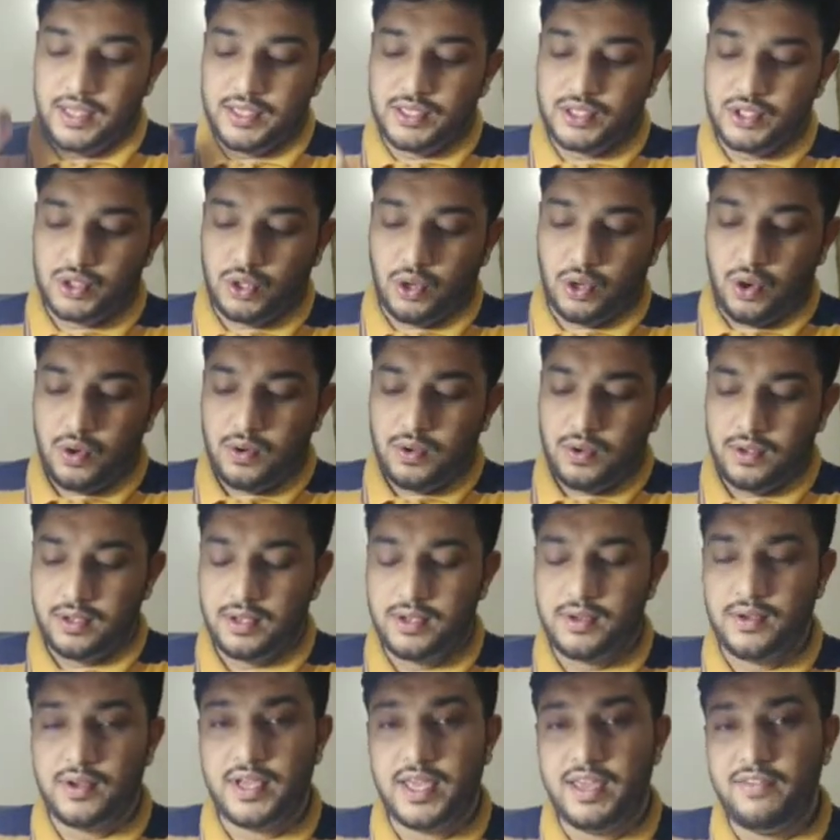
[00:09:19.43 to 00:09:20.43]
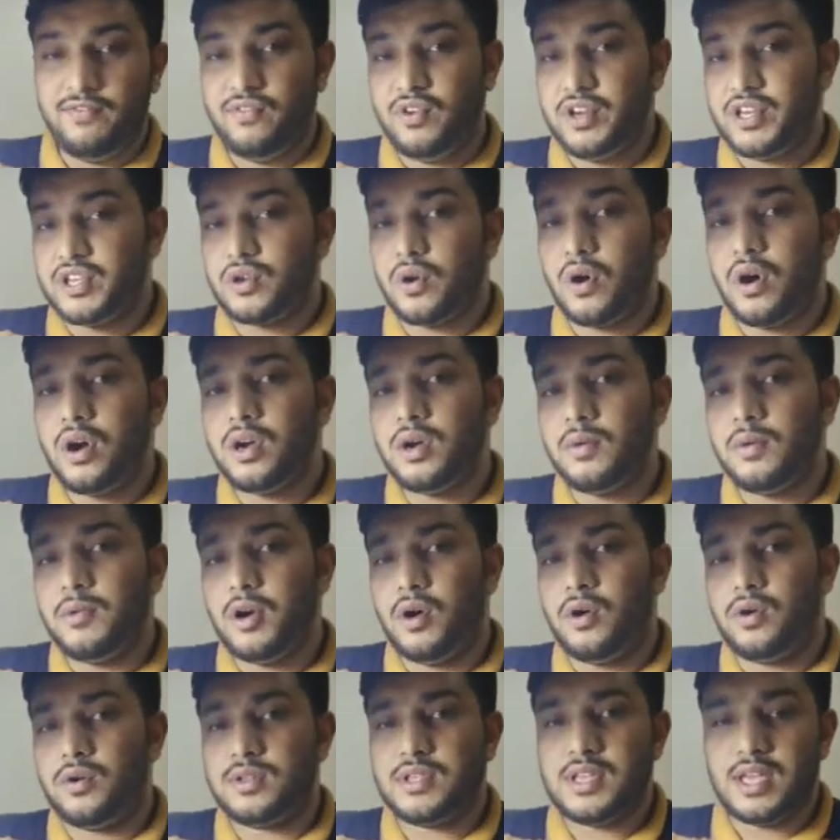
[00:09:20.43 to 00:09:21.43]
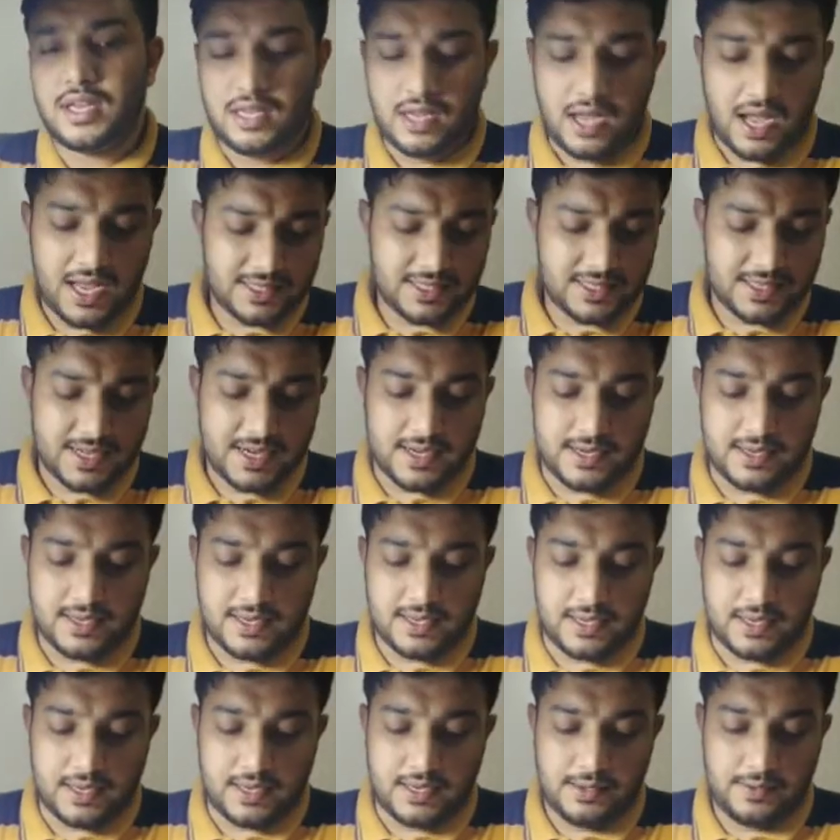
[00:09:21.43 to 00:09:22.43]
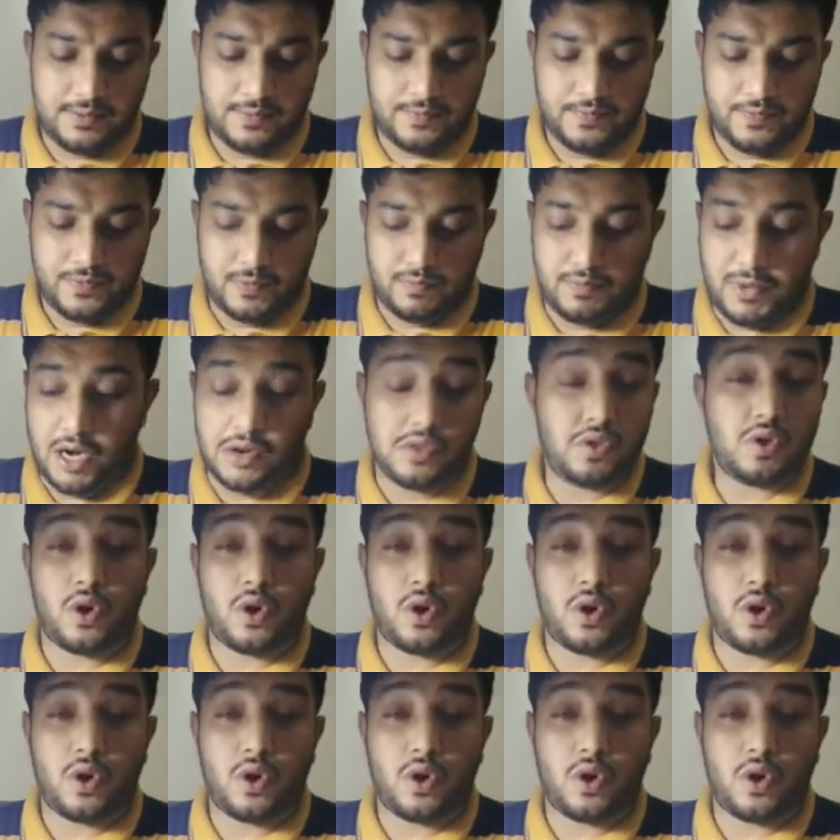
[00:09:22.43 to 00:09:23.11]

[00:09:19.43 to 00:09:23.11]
So if we talk about the last category but